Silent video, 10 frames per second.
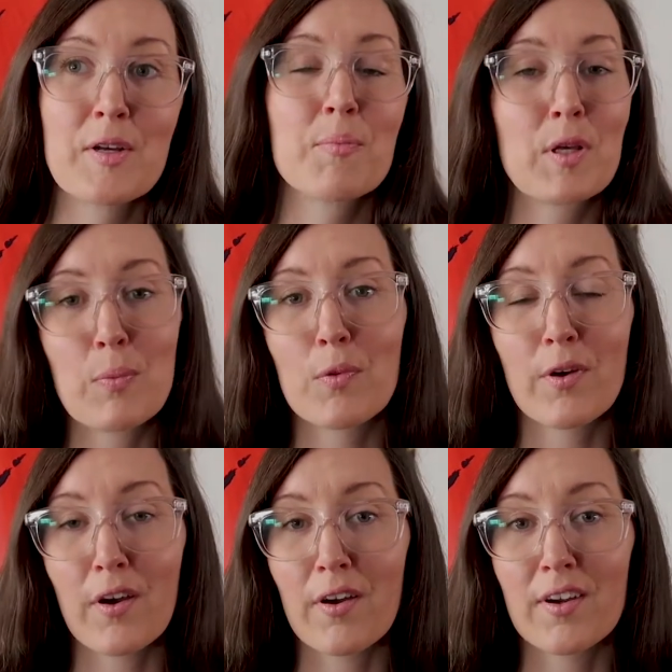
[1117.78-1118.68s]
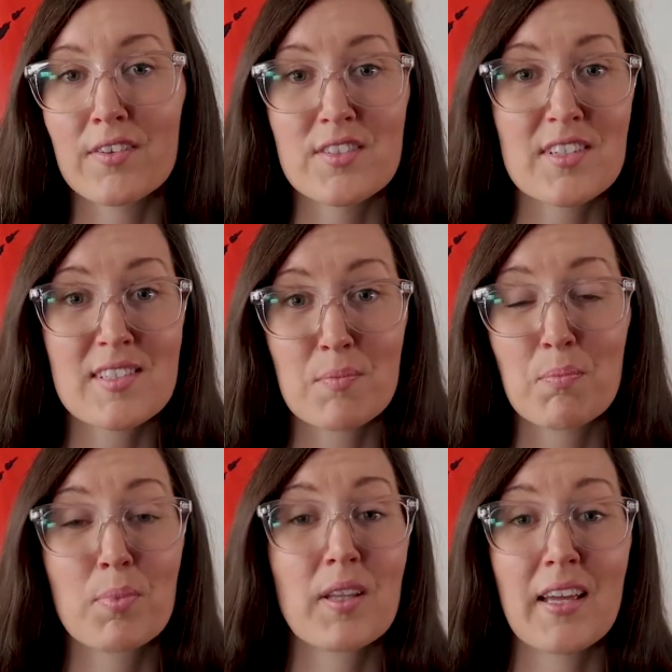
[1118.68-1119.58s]
people are just
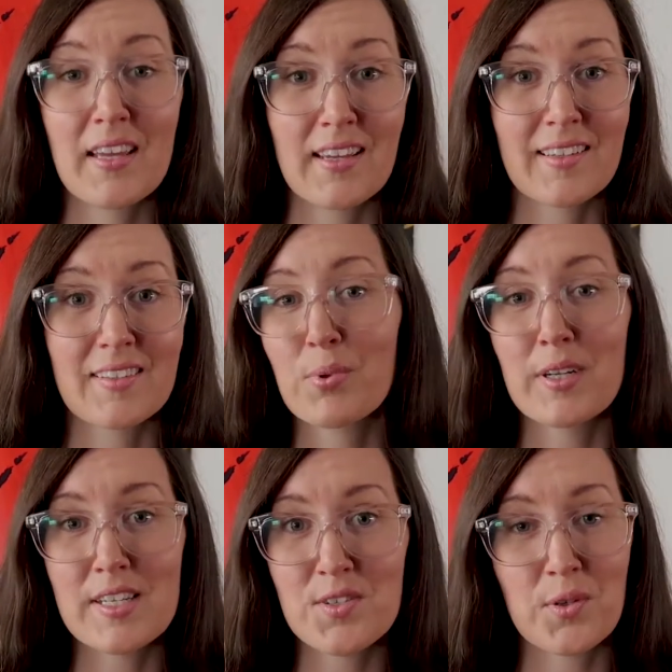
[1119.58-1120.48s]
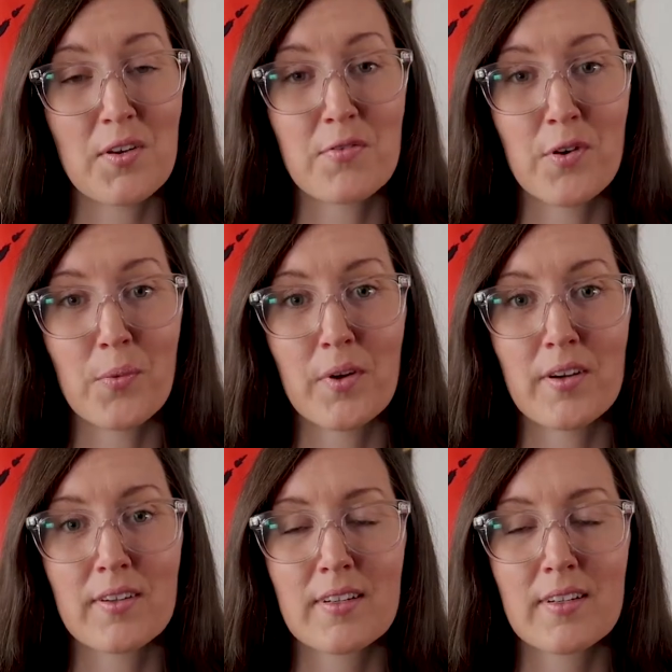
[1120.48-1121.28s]
playing pretty straightforward.